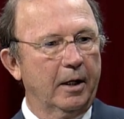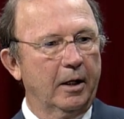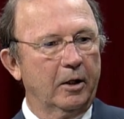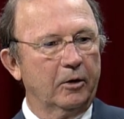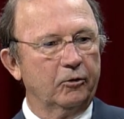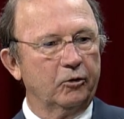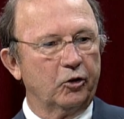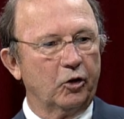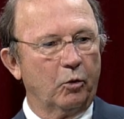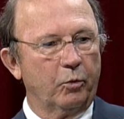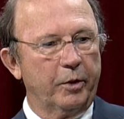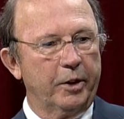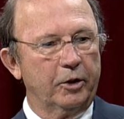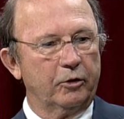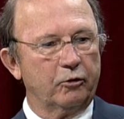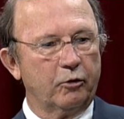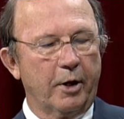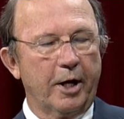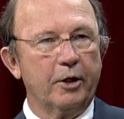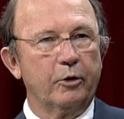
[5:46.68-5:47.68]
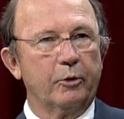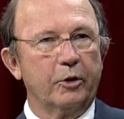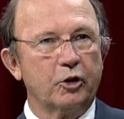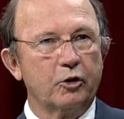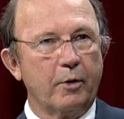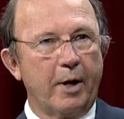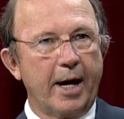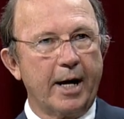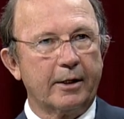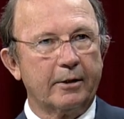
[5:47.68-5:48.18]
So we try to
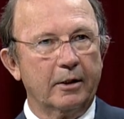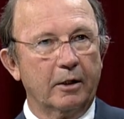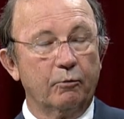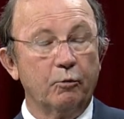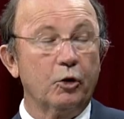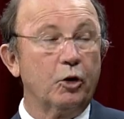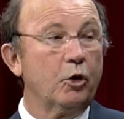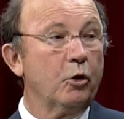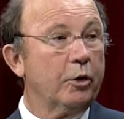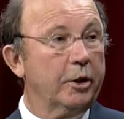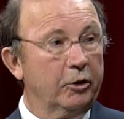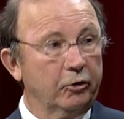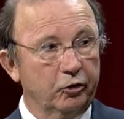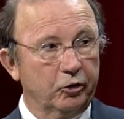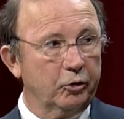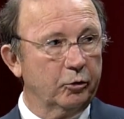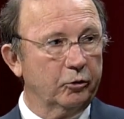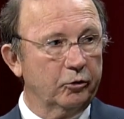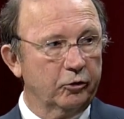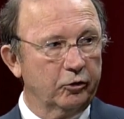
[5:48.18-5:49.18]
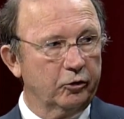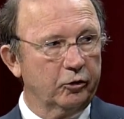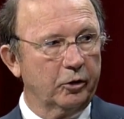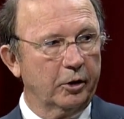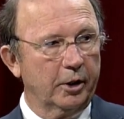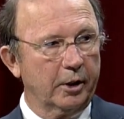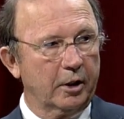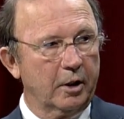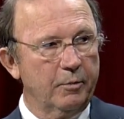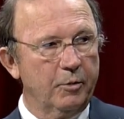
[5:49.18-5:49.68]
attract returning students.
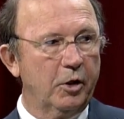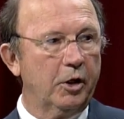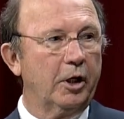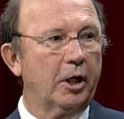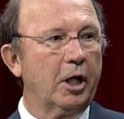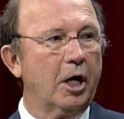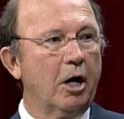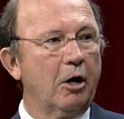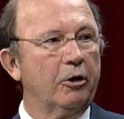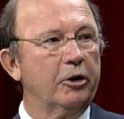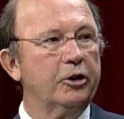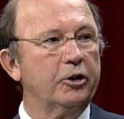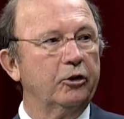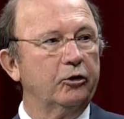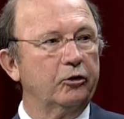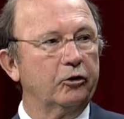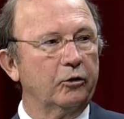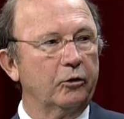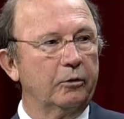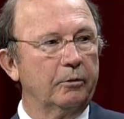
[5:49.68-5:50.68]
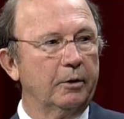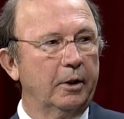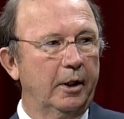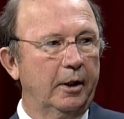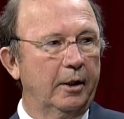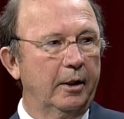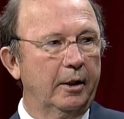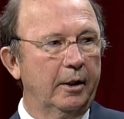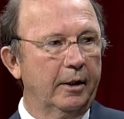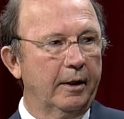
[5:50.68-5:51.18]
Community colleges are
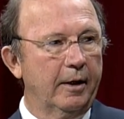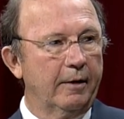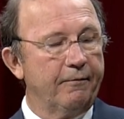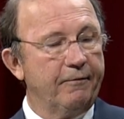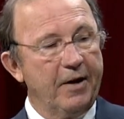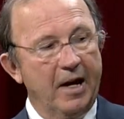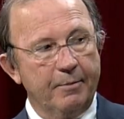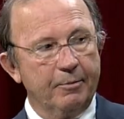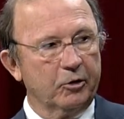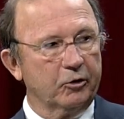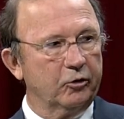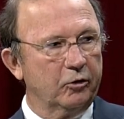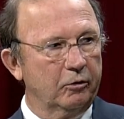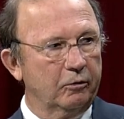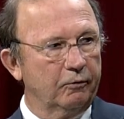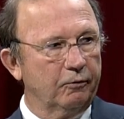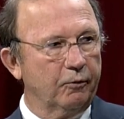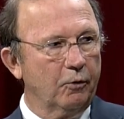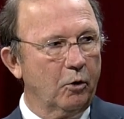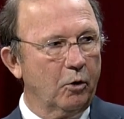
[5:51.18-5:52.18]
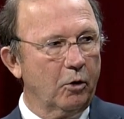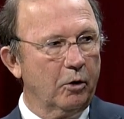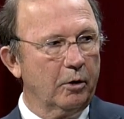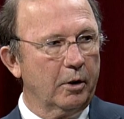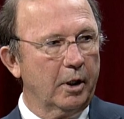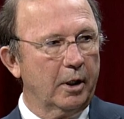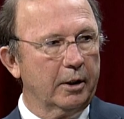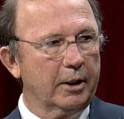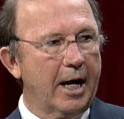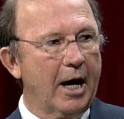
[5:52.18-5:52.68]
famous for
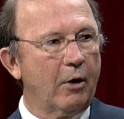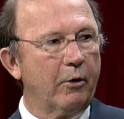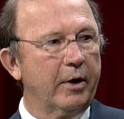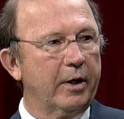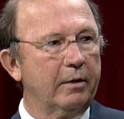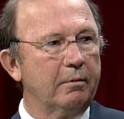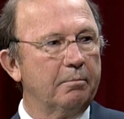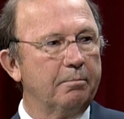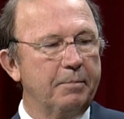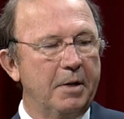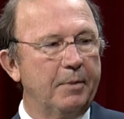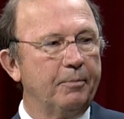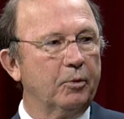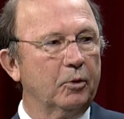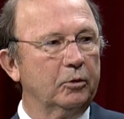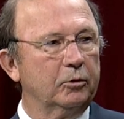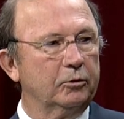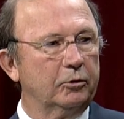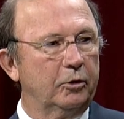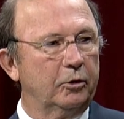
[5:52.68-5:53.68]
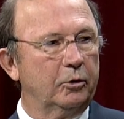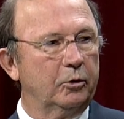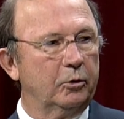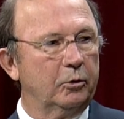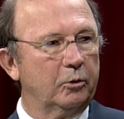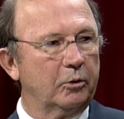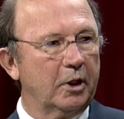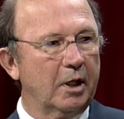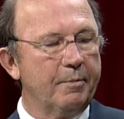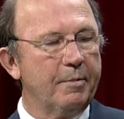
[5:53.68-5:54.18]
allowing people
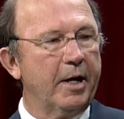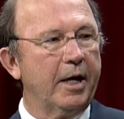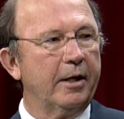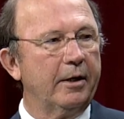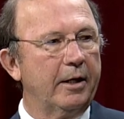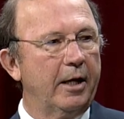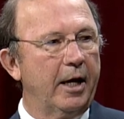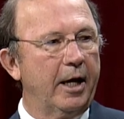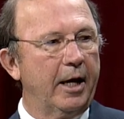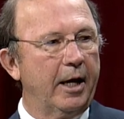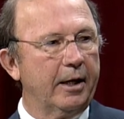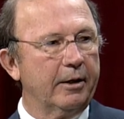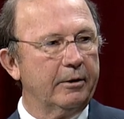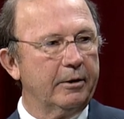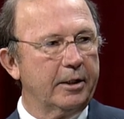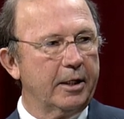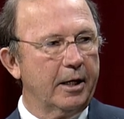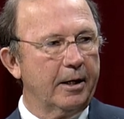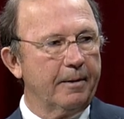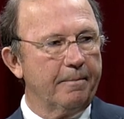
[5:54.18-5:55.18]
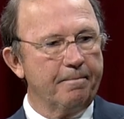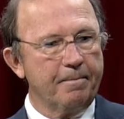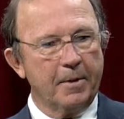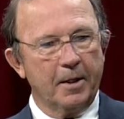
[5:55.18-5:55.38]
to come in and